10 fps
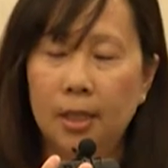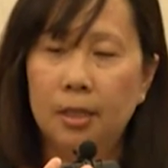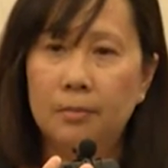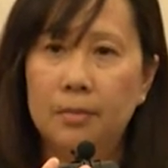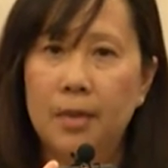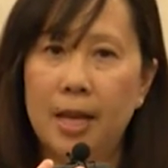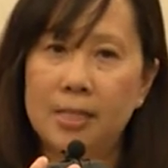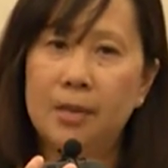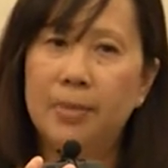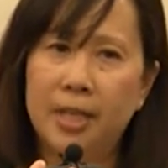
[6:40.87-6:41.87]

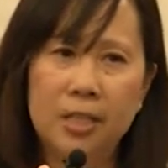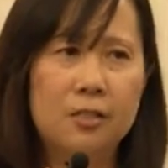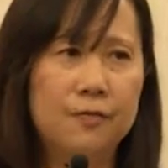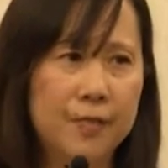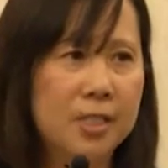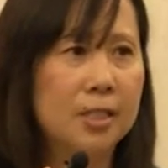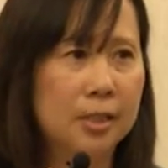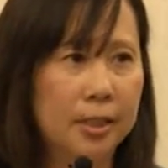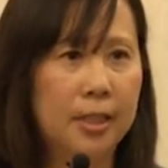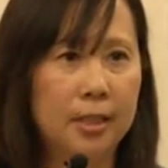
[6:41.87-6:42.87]
as I began to
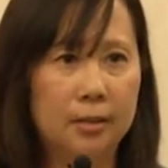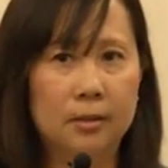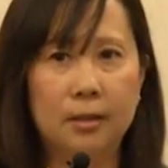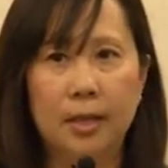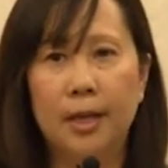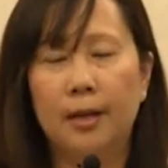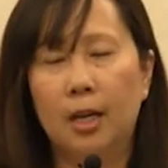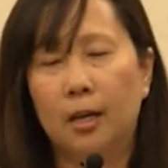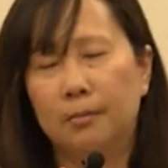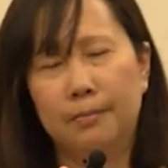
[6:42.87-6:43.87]
physically heal.
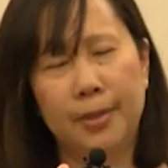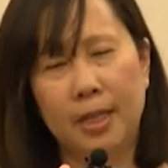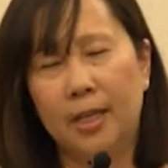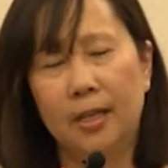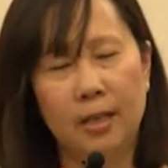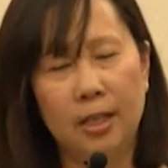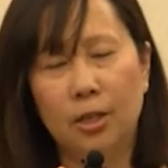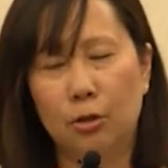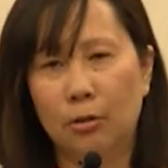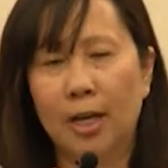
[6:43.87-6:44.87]
But then,
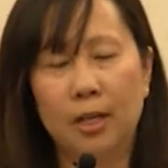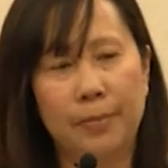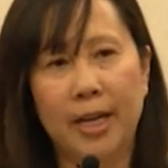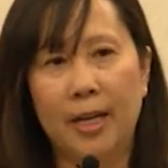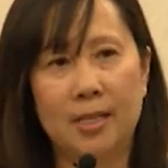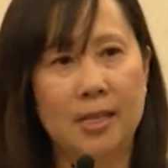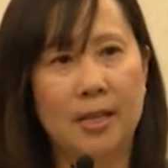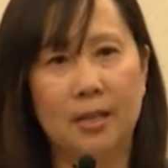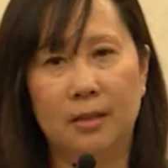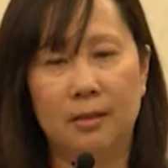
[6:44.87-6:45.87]
chronic pain, as
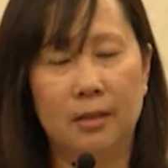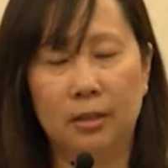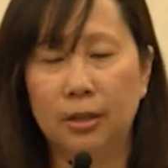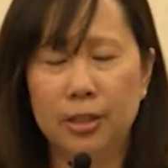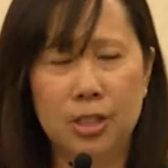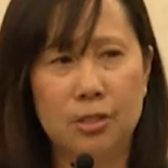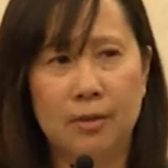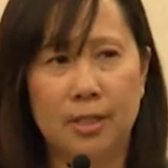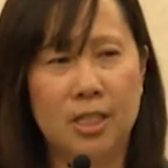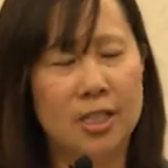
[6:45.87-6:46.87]
I alluded
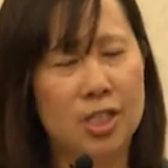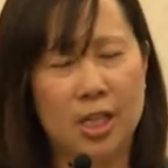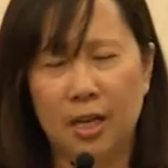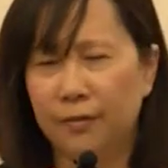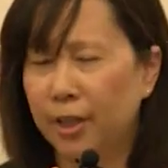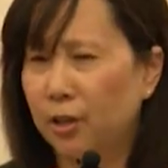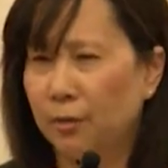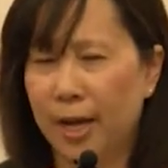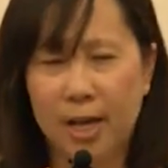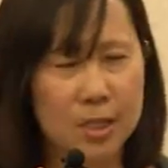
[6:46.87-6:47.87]
to, it touched every
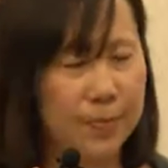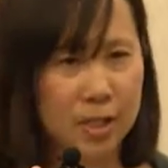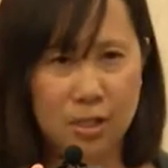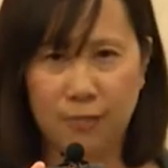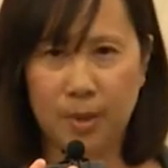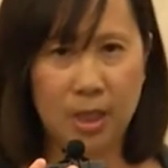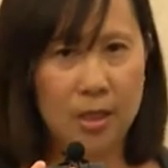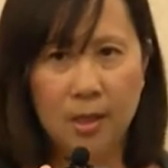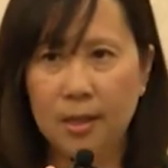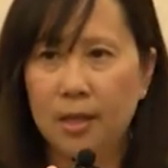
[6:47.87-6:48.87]
other aspect of
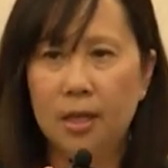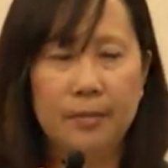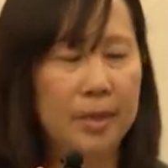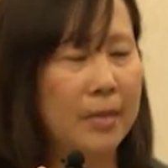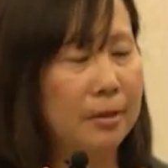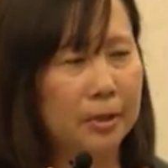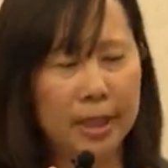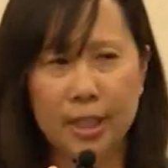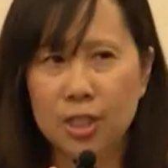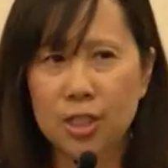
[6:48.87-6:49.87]
me. My
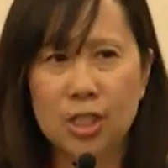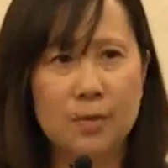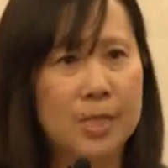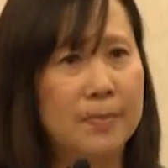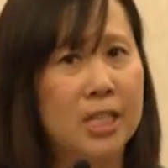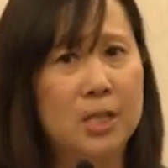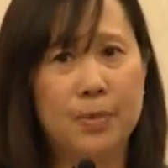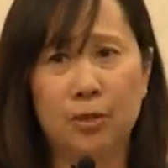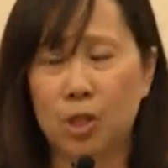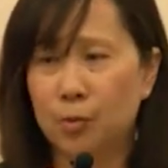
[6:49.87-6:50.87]
relationships, my
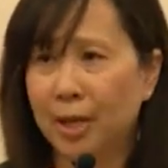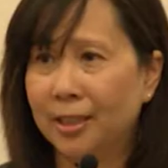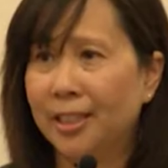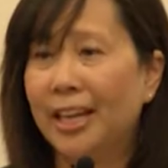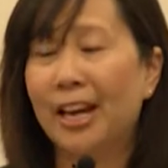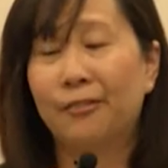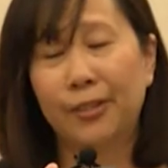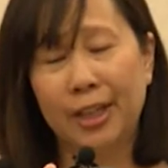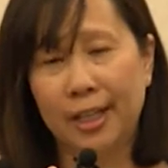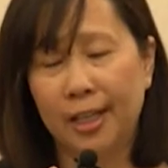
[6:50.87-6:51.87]
spirituality,
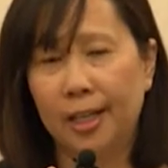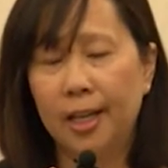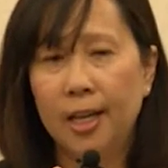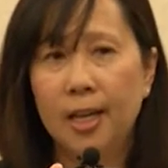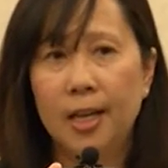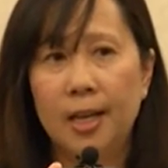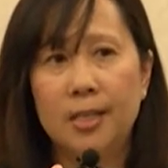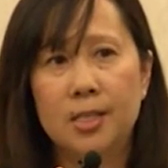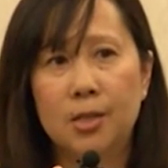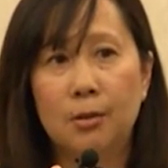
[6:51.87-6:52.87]
everything.
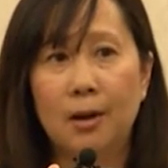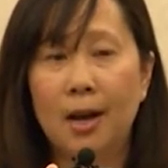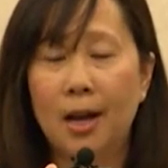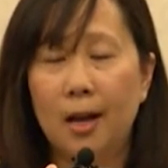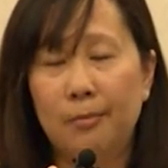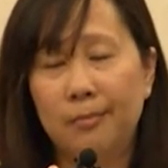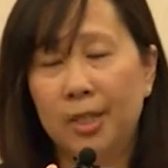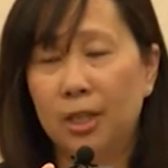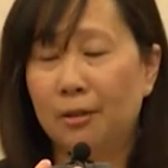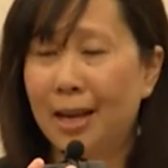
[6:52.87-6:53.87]
And so,
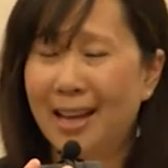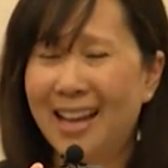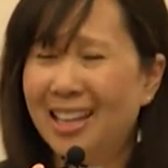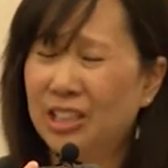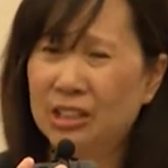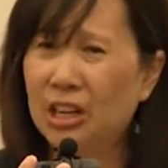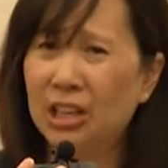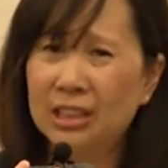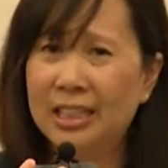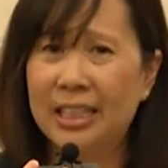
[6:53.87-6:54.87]
I could
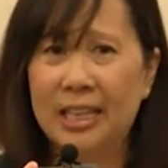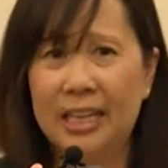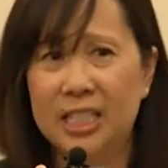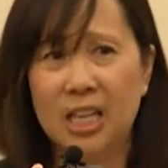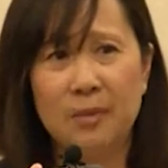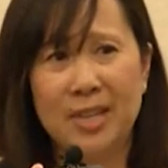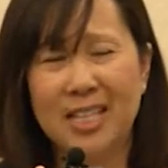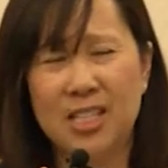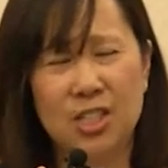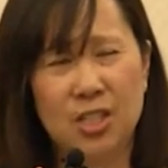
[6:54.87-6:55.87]
call Glenn at any time,
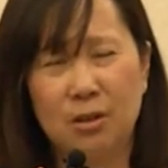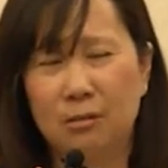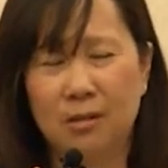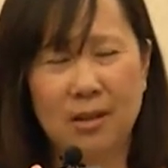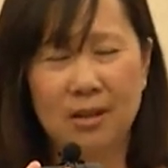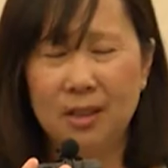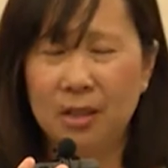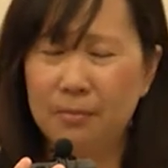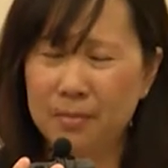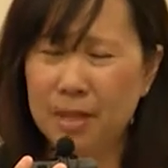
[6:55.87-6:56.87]
and I said,
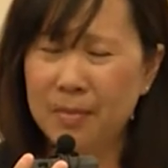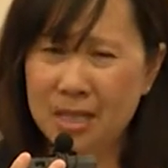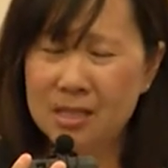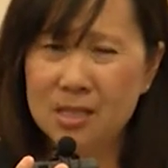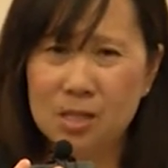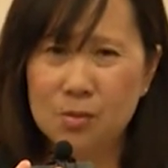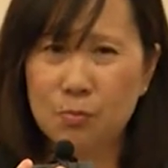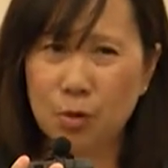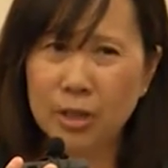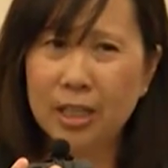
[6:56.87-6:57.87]
the medicine's
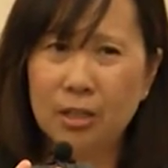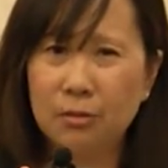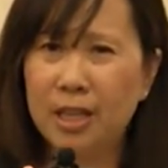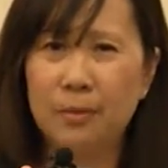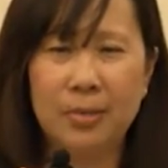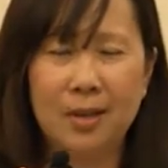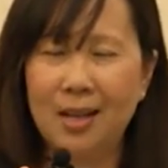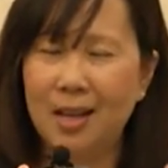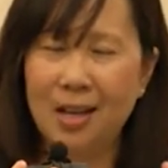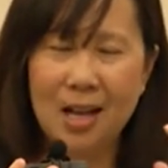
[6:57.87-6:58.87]
working okay,
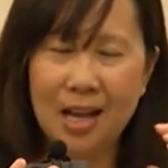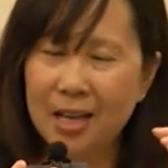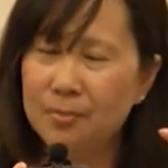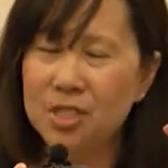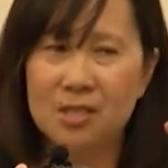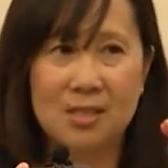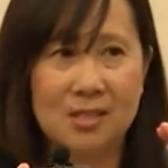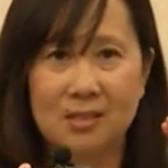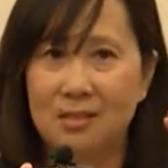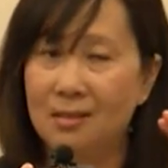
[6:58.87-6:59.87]
but I am
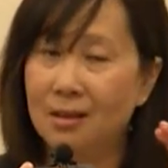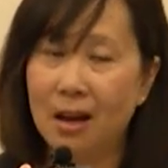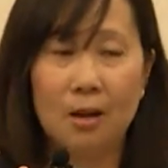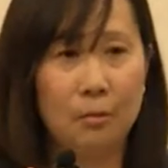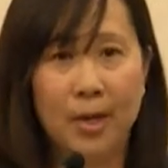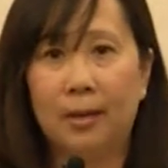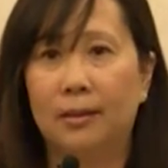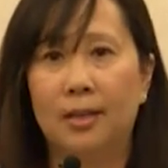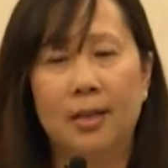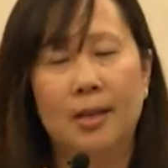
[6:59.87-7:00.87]
just not
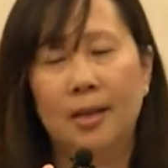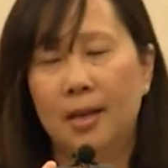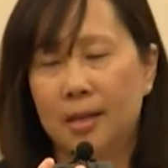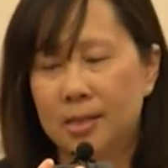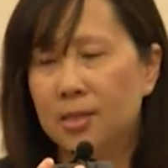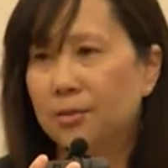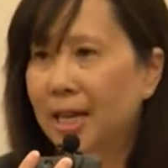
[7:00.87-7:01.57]
well. And so